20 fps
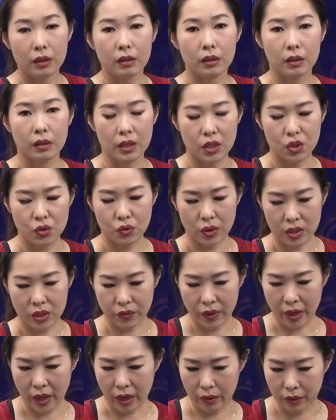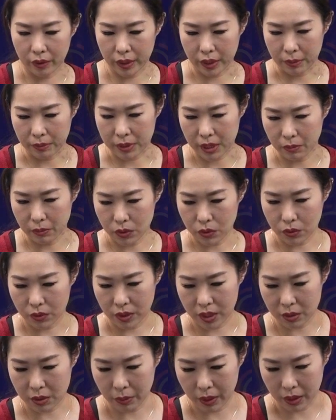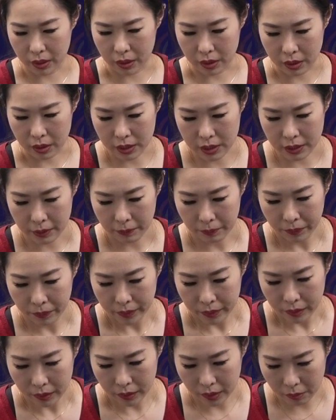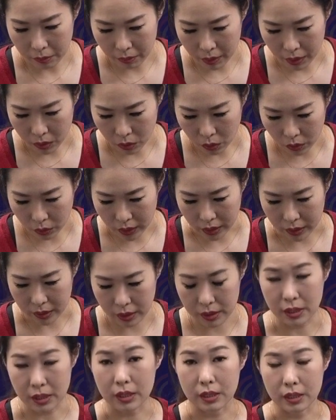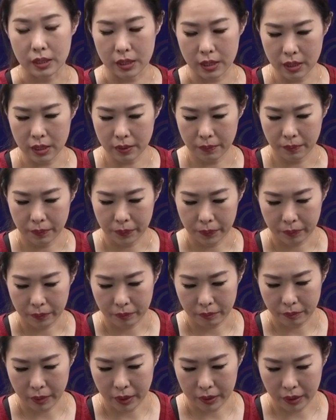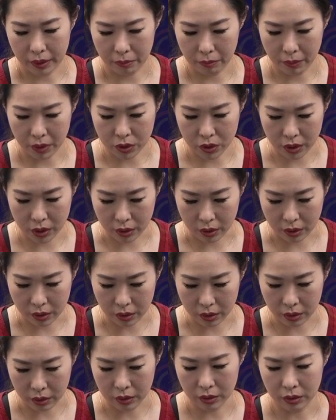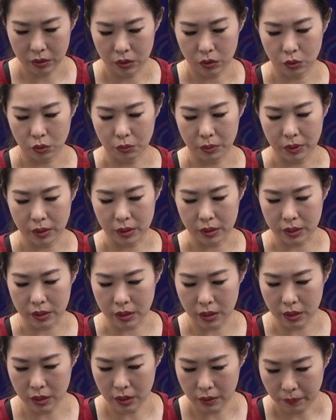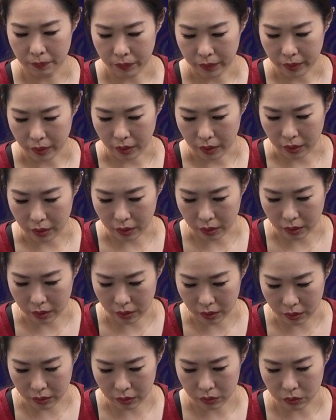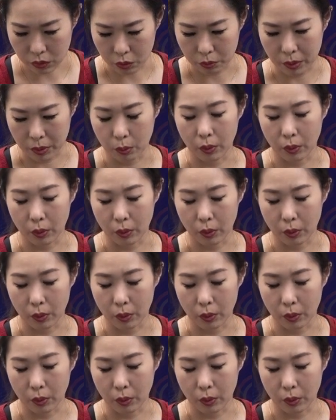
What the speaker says: The next transfer error that some students make is they may know that this is Z, but they match it here to be Z and then here to be